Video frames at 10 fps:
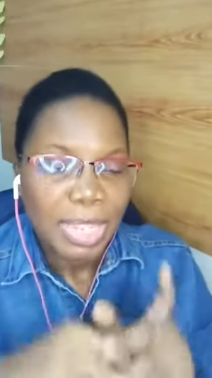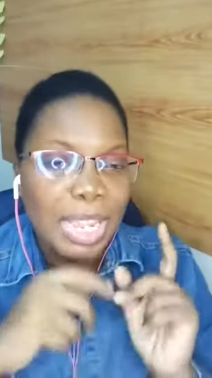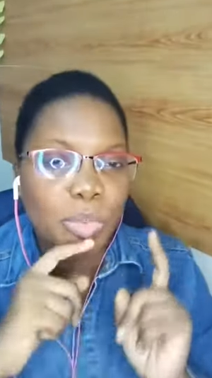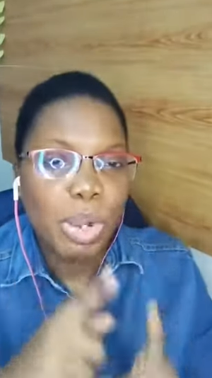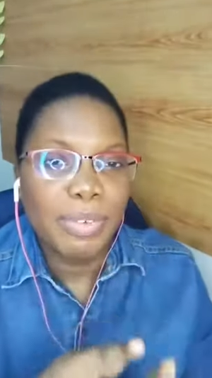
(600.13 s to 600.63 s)

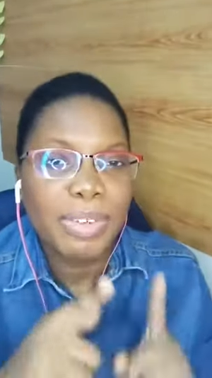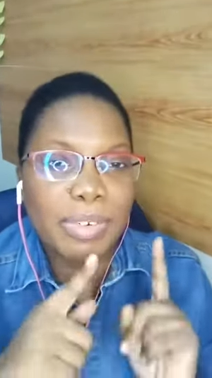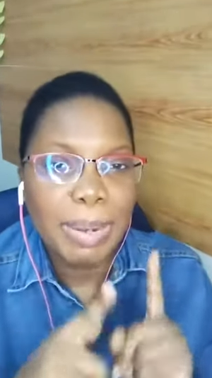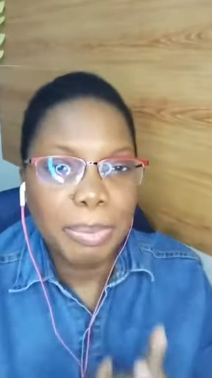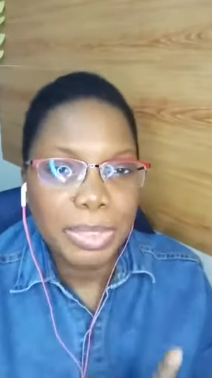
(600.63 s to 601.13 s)
And one
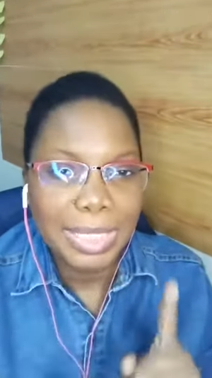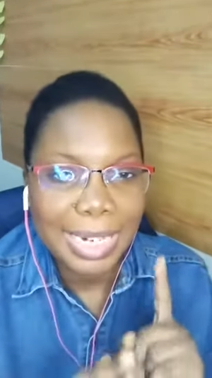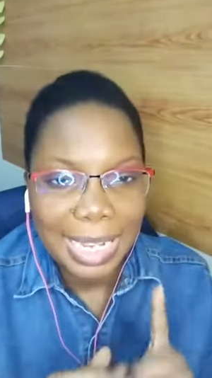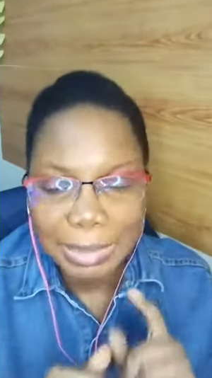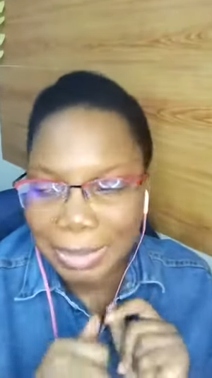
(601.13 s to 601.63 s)
very important
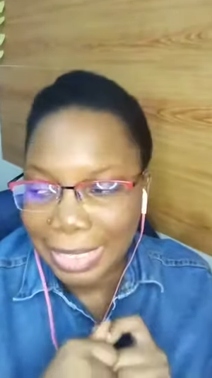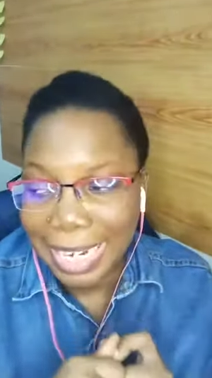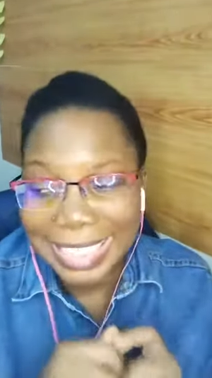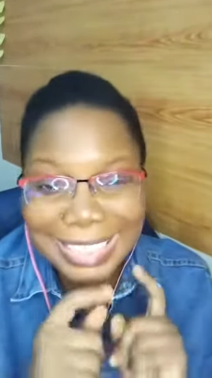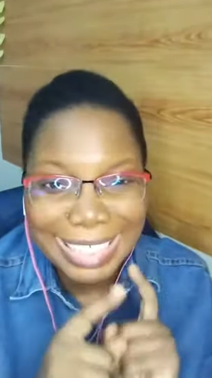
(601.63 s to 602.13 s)
aspect that
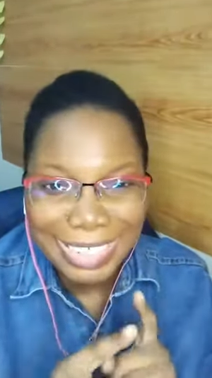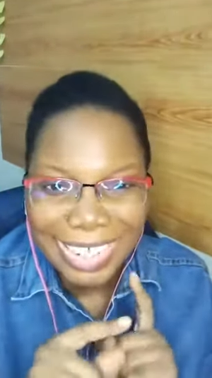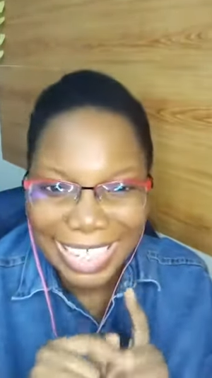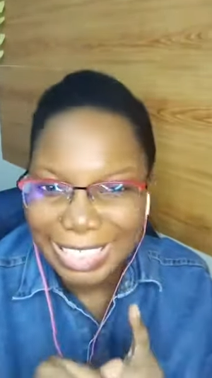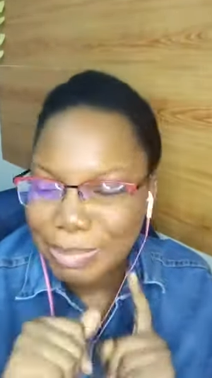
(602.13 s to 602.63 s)
I did not get